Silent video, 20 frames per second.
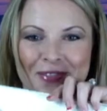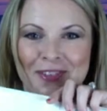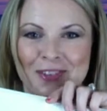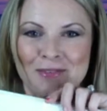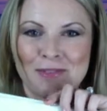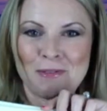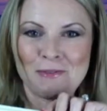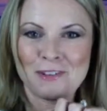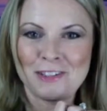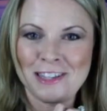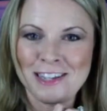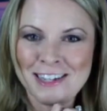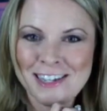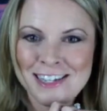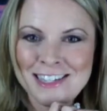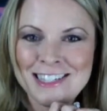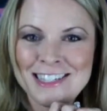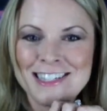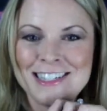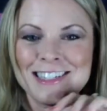Remember
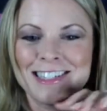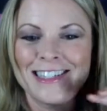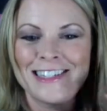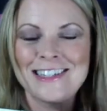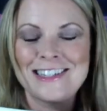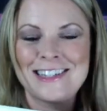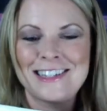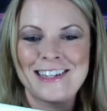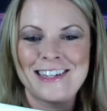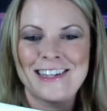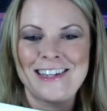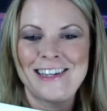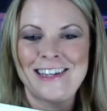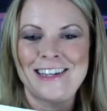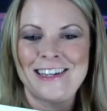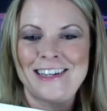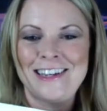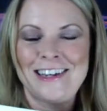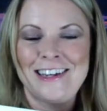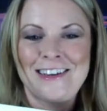this?
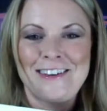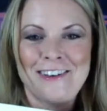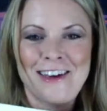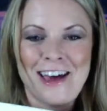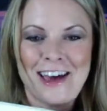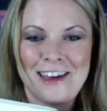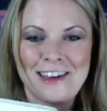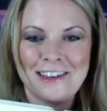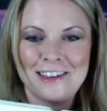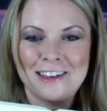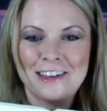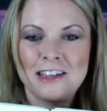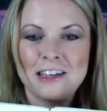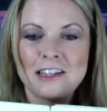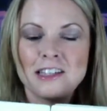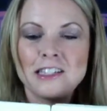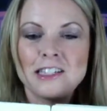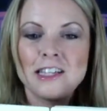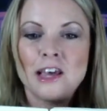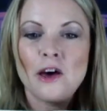Okay.
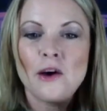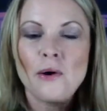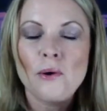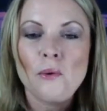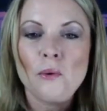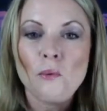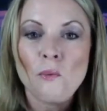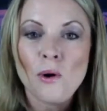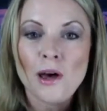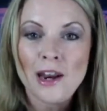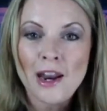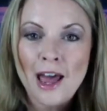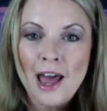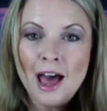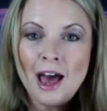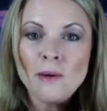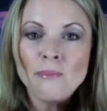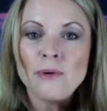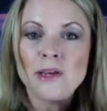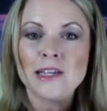So, what
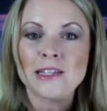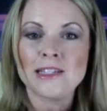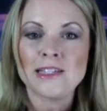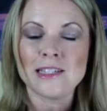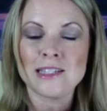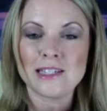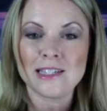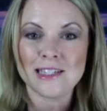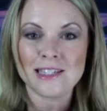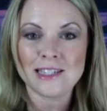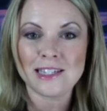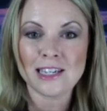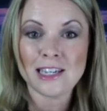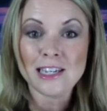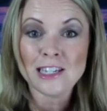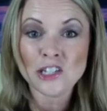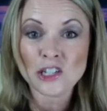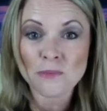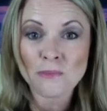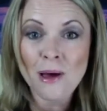happens is
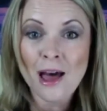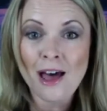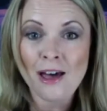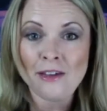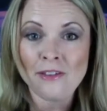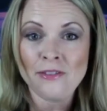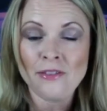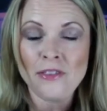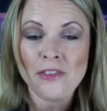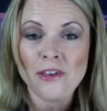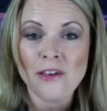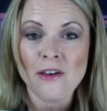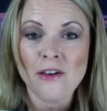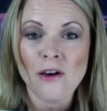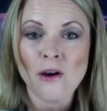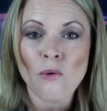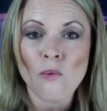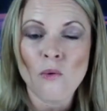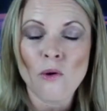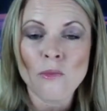each month
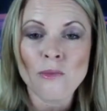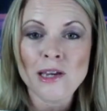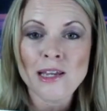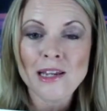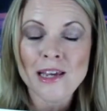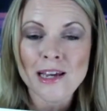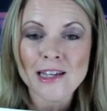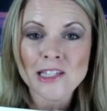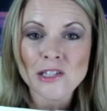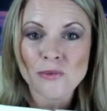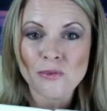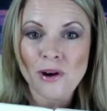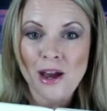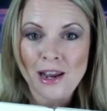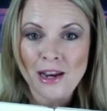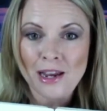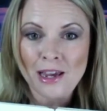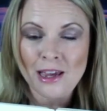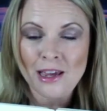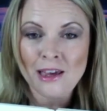a woman gets
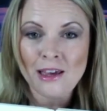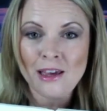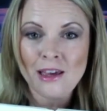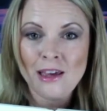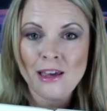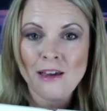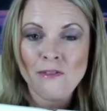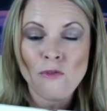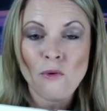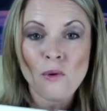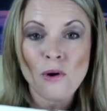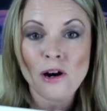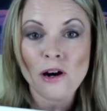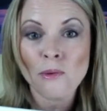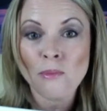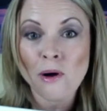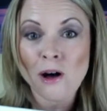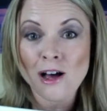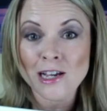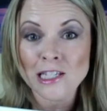ready for
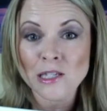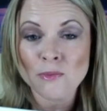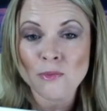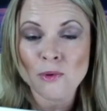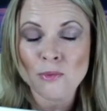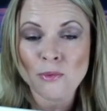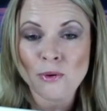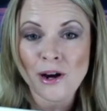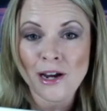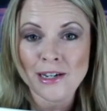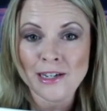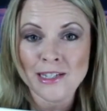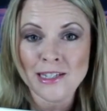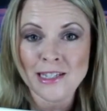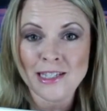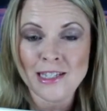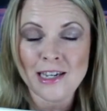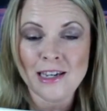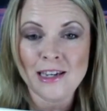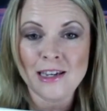a possible
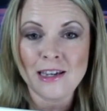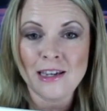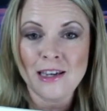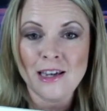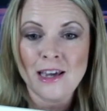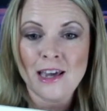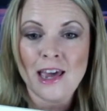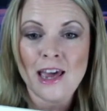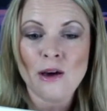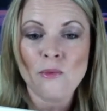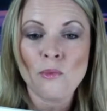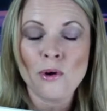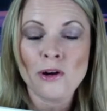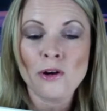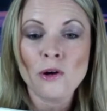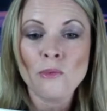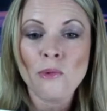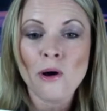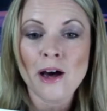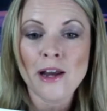pregnancy. And what
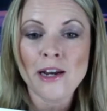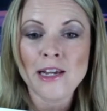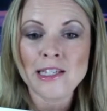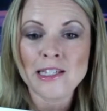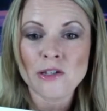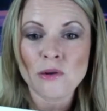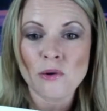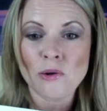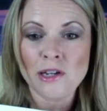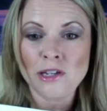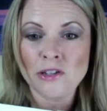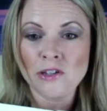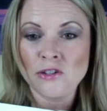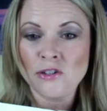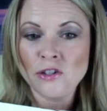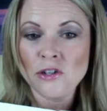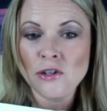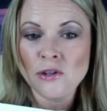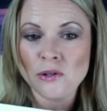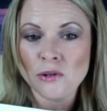her body's going to
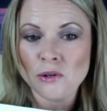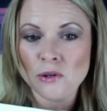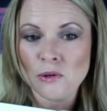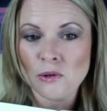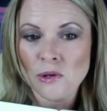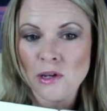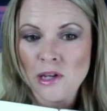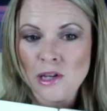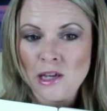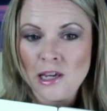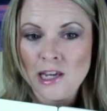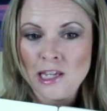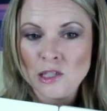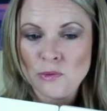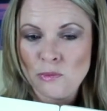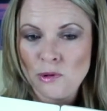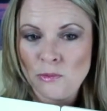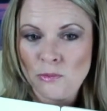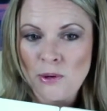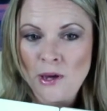do is
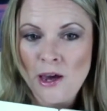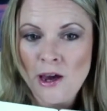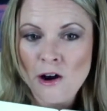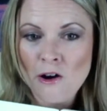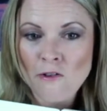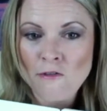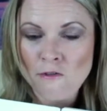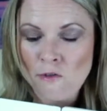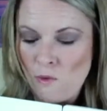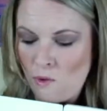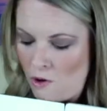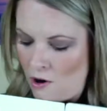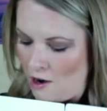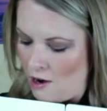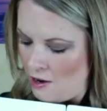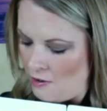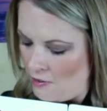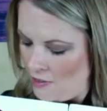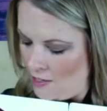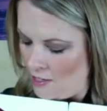prepare
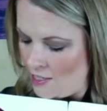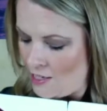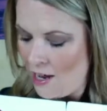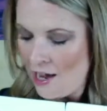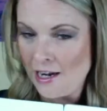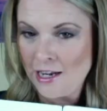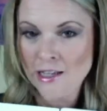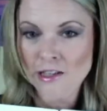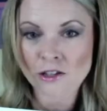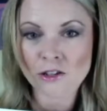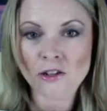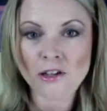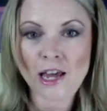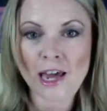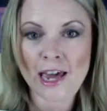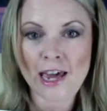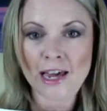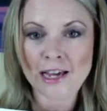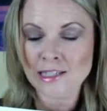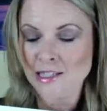for these tiny little
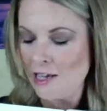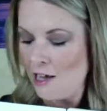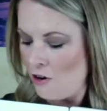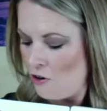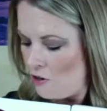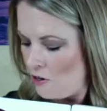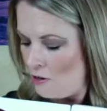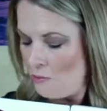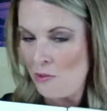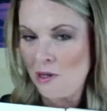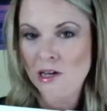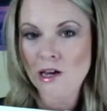eggs that are going to be